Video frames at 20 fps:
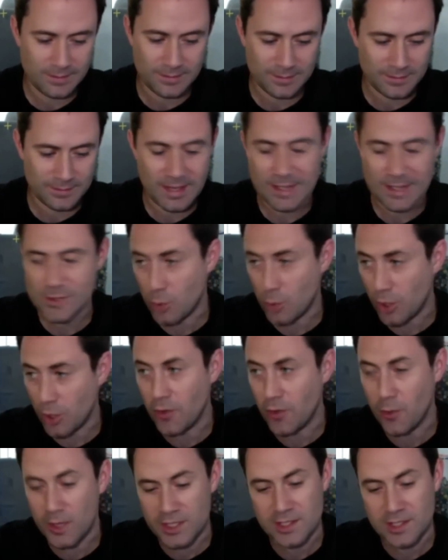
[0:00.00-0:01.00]
that's one of
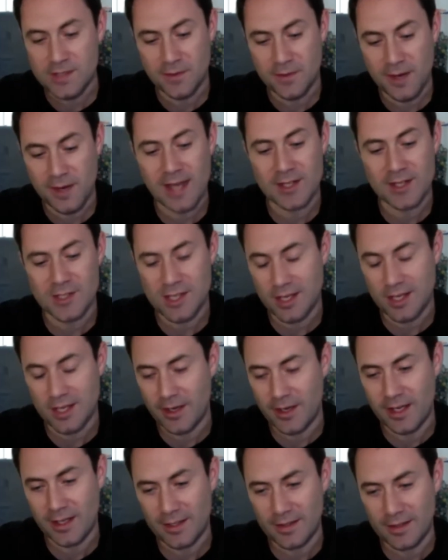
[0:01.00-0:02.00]
the wishes for next year,
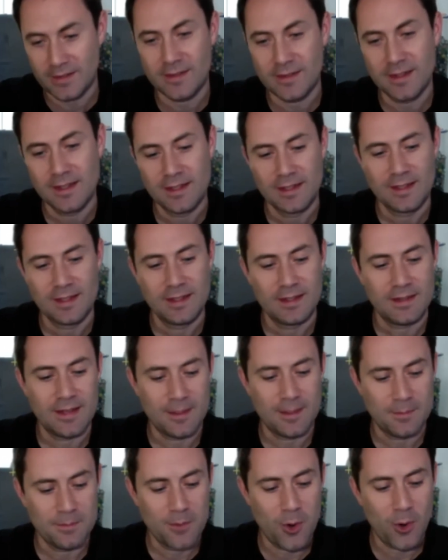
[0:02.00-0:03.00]
is
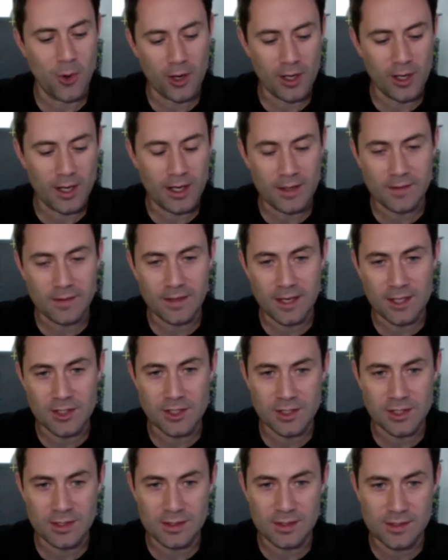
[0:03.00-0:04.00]
that more
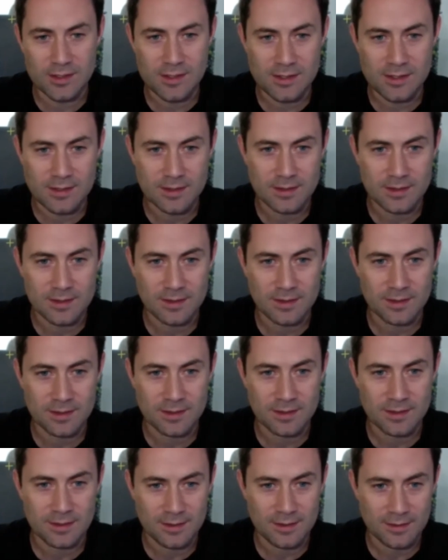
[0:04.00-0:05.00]
organizations
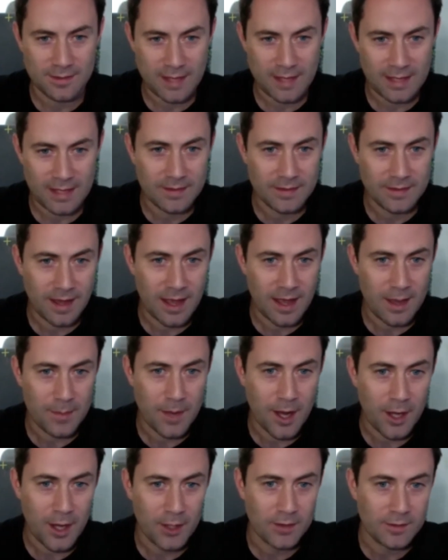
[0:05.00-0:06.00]
take the time
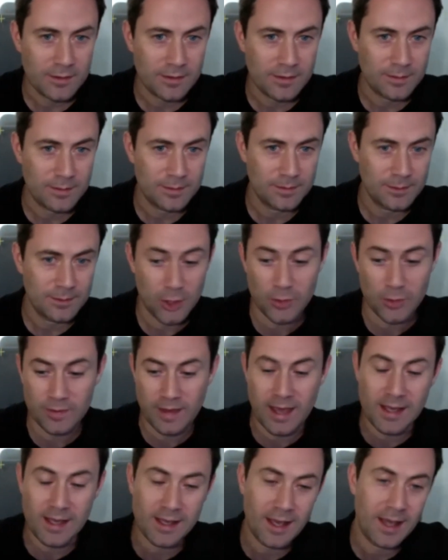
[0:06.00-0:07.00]
out, new
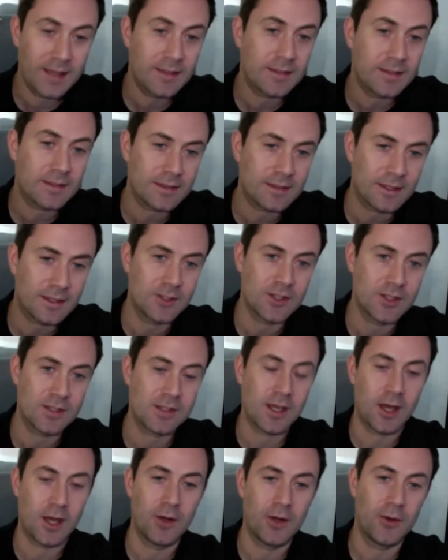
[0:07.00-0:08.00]
decade, and
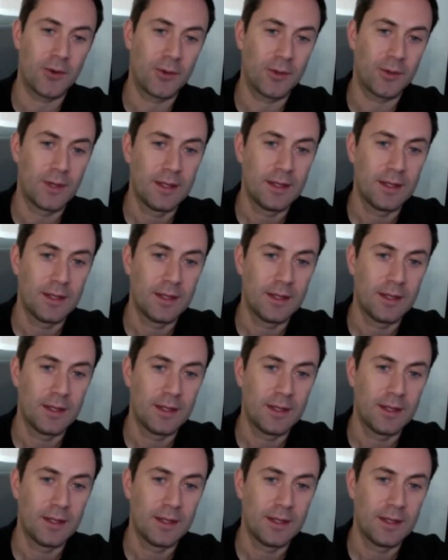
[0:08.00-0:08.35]
just go,